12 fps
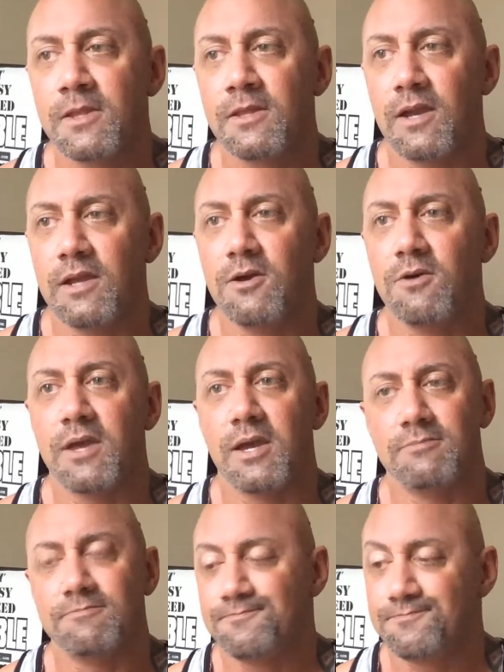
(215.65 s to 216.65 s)
And I know
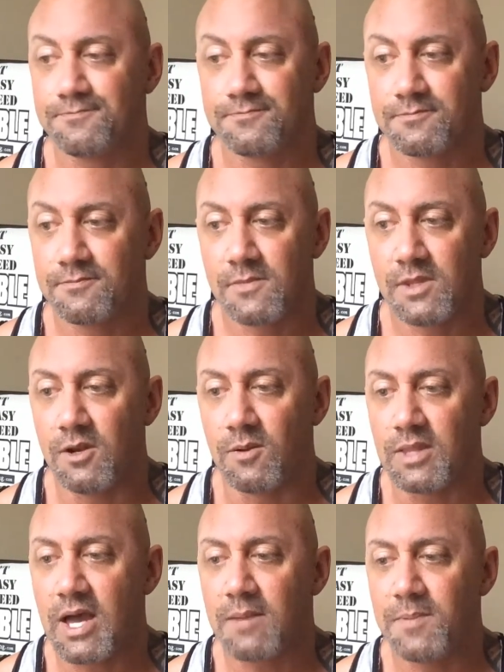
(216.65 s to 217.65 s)
that, a
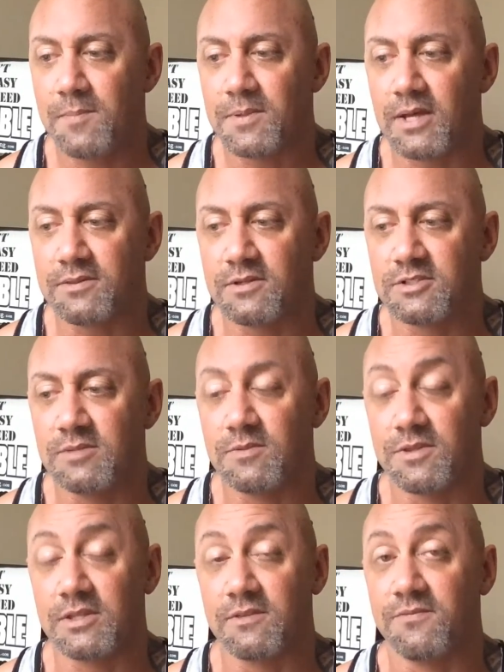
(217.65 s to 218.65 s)
lot of people out there seem to
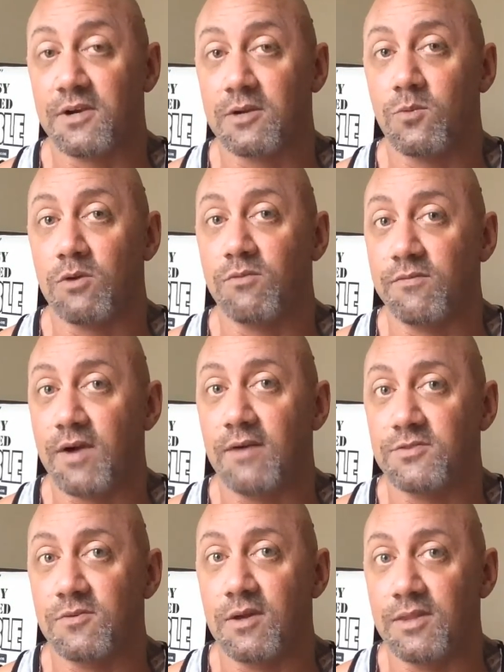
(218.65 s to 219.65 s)
think the fucking world
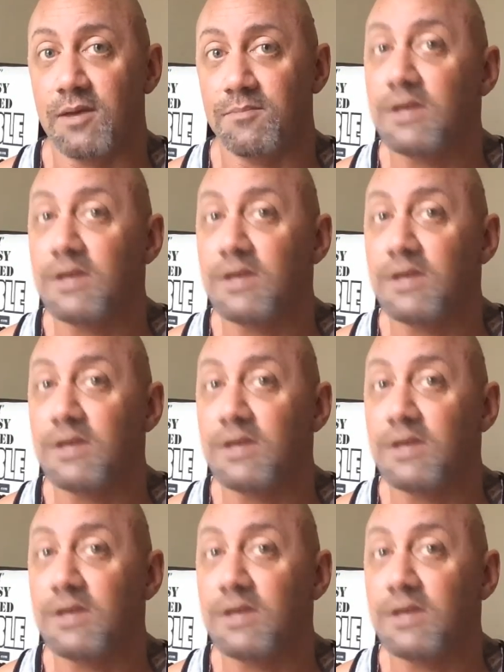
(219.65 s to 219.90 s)
revolves around them.